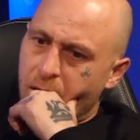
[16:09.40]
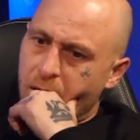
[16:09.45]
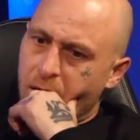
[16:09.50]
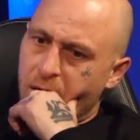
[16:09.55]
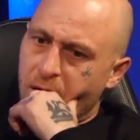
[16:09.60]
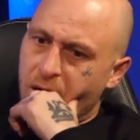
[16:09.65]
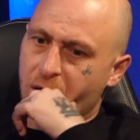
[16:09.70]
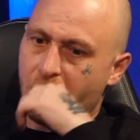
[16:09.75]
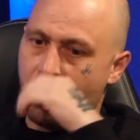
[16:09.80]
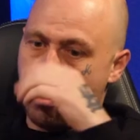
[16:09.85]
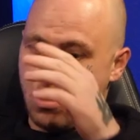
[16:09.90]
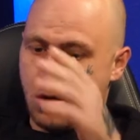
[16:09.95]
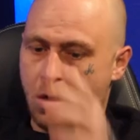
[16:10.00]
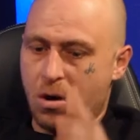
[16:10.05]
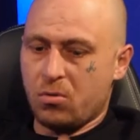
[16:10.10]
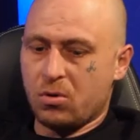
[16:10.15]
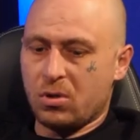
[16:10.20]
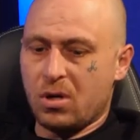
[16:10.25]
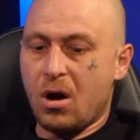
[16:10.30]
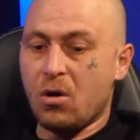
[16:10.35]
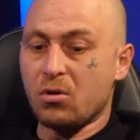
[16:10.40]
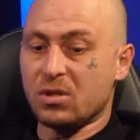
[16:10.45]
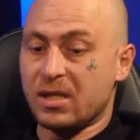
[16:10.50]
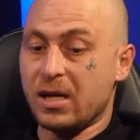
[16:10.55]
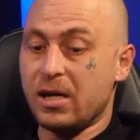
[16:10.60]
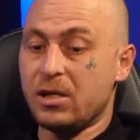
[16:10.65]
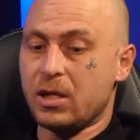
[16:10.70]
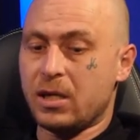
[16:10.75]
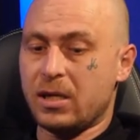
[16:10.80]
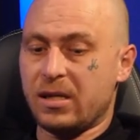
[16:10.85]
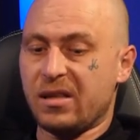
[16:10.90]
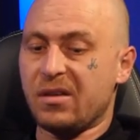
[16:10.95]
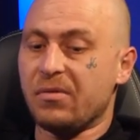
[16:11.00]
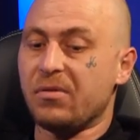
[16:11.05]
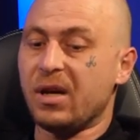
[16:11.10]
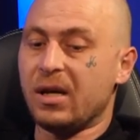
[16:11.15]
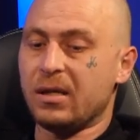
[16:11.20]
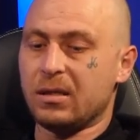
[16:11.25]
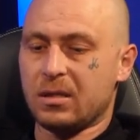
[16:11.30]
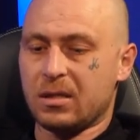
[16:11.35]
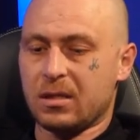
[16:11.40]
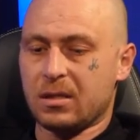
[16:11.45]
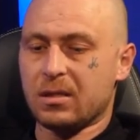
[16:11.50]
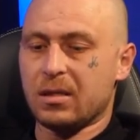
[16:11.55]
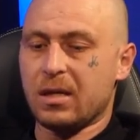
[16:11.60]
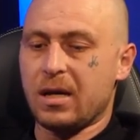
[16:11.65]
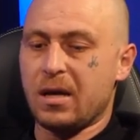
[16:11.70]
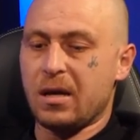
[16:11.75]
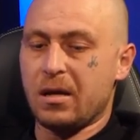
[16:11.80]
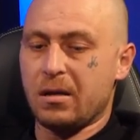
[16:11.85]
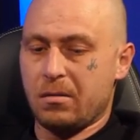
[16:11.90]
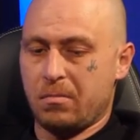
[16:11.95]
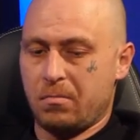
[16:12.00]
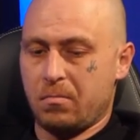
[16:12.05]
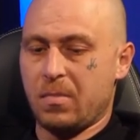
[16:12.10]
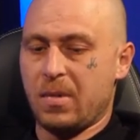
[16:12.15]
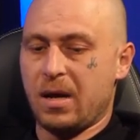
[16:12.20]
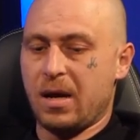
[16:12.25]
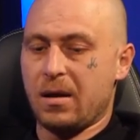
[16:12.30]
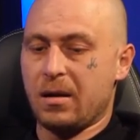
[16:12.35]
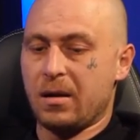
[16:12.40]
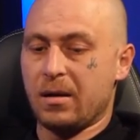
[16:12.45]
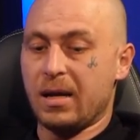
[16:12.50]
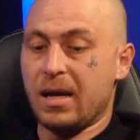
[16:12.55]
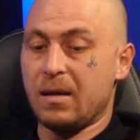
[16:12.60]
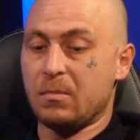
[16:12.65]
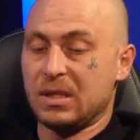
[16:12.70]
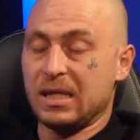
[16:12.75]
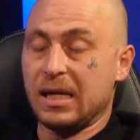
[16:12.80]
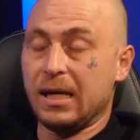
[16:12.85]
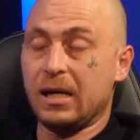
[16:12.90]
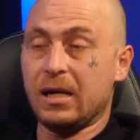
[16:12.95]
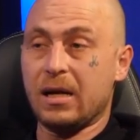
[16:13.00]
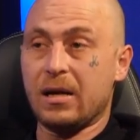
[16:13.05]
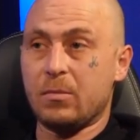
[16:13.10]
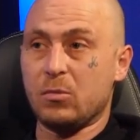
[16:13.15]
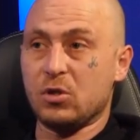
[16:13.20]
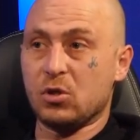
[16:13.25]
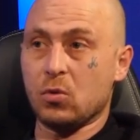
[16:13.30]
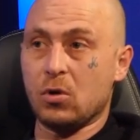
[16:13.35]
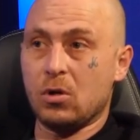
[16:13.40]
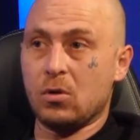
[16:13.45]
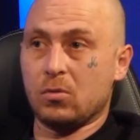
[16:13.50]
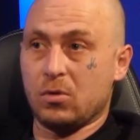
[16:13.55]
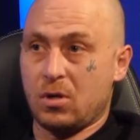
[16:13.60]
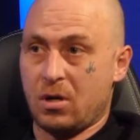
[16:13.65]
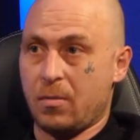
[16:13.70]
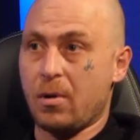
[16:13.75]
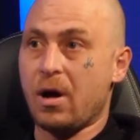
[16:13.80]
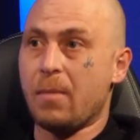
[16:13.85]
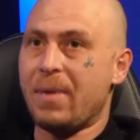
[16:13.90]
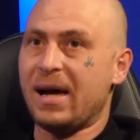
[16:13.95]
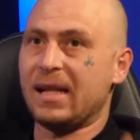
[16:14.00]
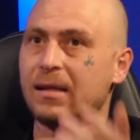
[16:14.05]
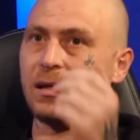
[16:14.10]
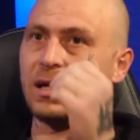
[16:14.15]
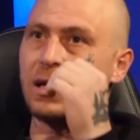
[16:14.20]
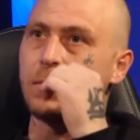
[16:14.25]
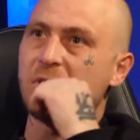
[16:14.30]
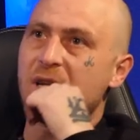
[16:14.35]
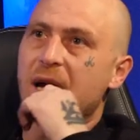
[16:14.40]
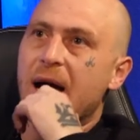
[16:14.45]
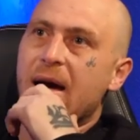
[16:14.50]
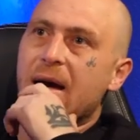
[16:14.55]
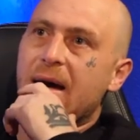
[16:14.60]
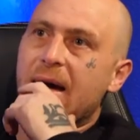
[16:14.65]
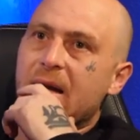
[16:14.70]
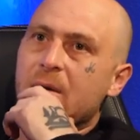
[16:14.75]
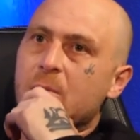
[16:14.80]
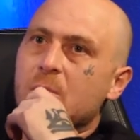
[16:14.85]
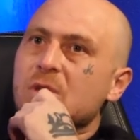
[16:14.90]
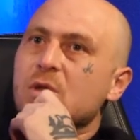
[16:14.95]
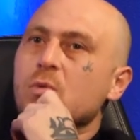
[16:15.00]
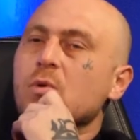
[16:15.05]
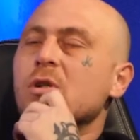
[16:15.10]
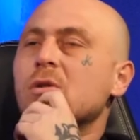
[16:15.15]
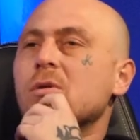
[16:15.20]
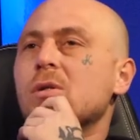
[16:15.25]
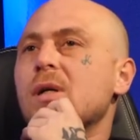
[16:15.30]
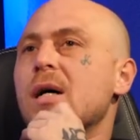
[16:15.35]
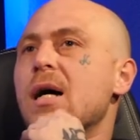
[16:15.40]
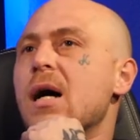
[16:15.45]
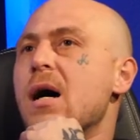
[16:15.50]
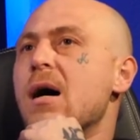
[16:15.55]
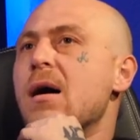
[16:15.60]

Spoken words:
Then I was DJing at the events and MCing Adam as well. Battling Adam as well.